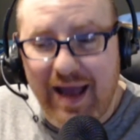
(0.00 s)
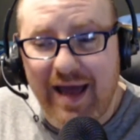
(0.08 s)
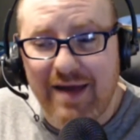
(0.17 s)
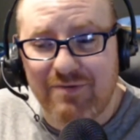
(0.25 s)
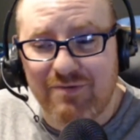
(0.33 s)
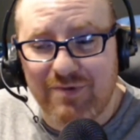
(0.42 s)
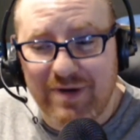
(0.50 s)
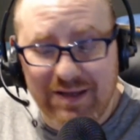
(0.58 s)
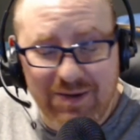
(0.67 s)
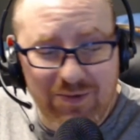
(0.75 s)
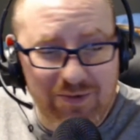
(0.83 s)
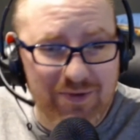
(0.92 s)
I had a
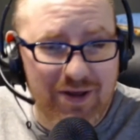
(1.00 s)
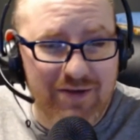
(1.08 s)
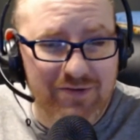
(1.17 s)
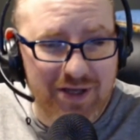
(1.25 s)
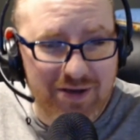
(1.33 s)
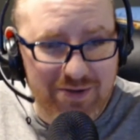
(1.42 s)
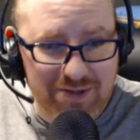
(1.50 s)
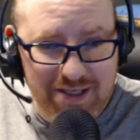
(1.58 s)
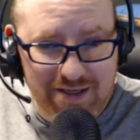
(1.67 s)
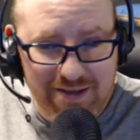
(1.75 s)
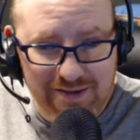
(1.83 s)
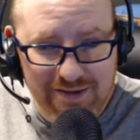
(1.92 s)
really lovely
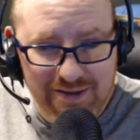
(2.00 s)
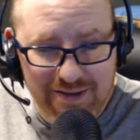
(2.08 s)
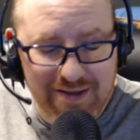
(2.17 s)
hotel.